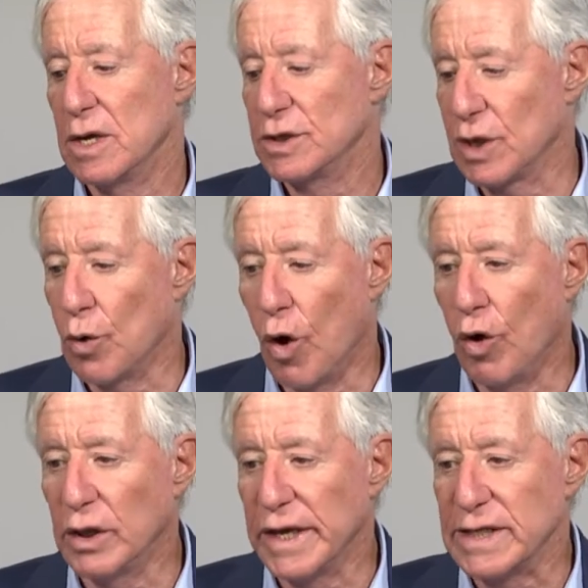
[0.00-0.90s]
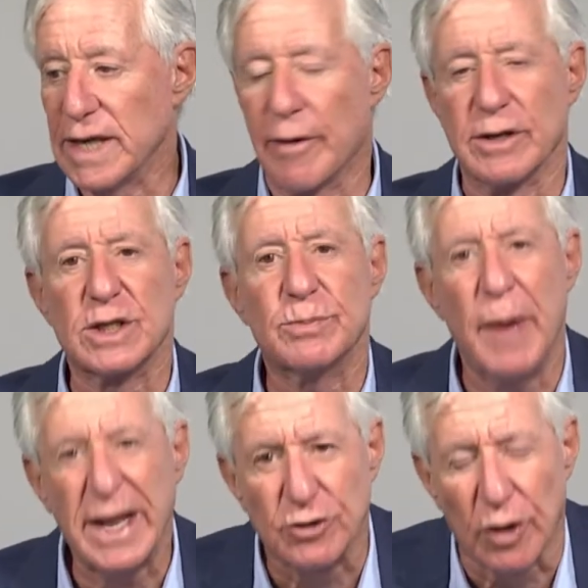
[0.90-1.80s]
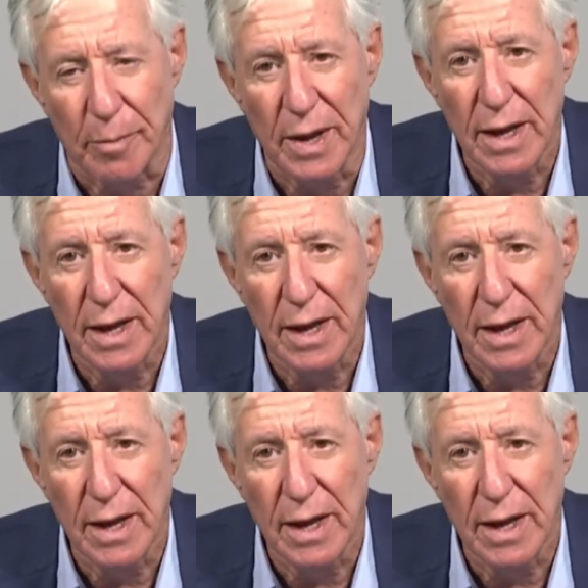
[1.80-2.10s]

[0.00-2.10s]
So all these are a spectrum,